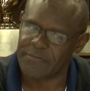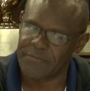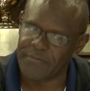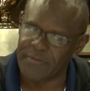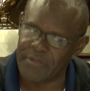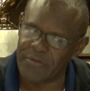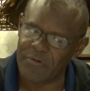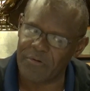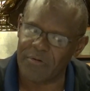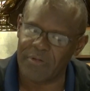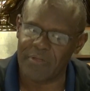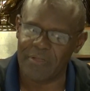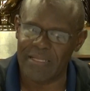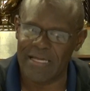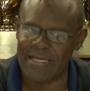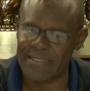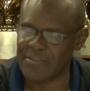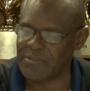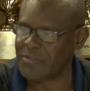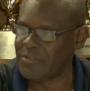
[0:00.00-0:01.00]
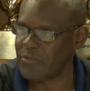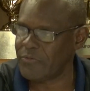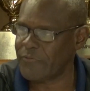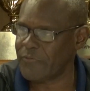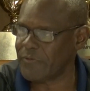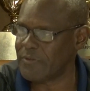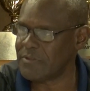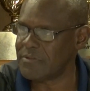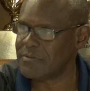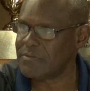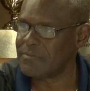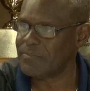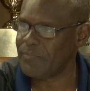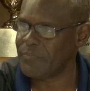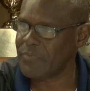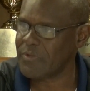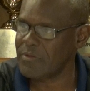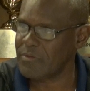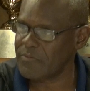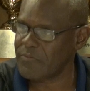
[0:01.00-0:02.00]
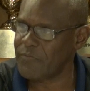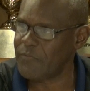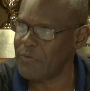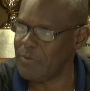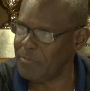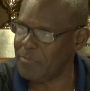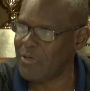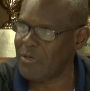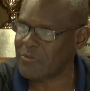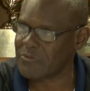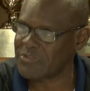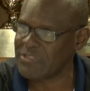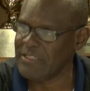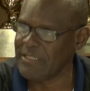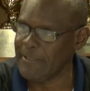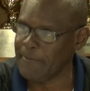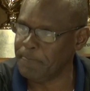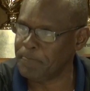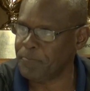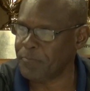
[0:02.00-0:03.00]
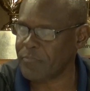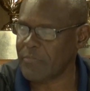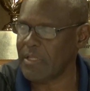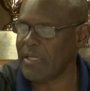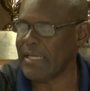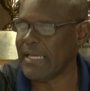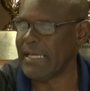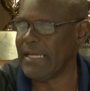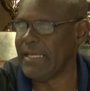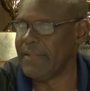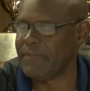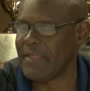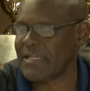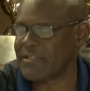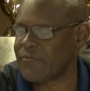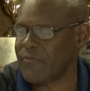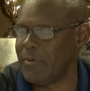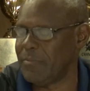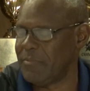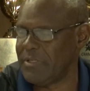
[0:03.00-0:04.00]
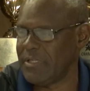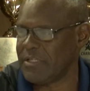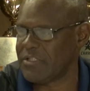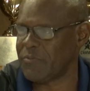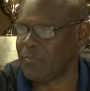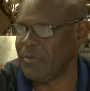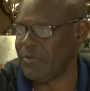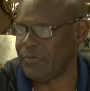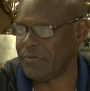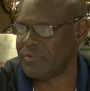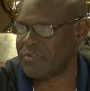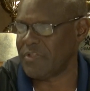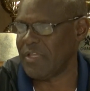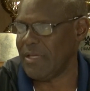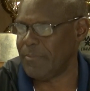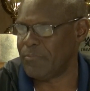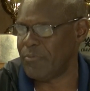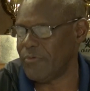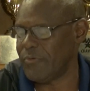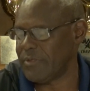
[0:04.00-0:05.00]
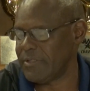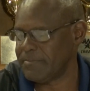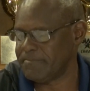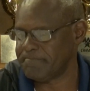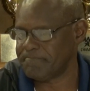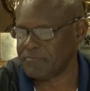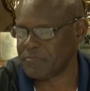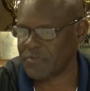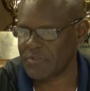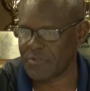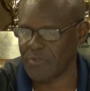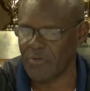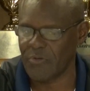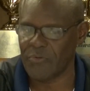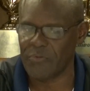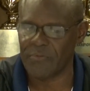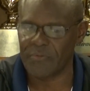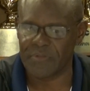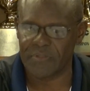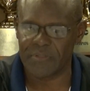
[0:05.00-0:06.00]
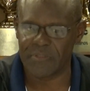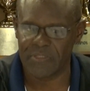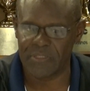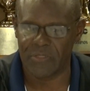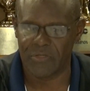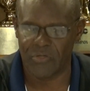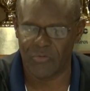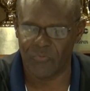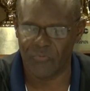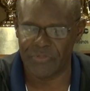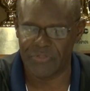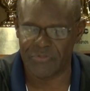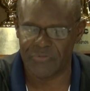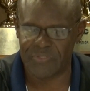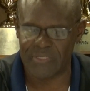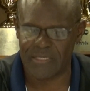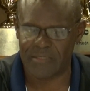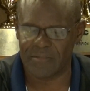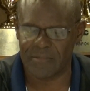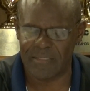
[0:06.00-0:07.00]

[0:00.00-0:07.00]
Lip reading: they're a lot different football team, and that's from an experience standpoint. So, when you take a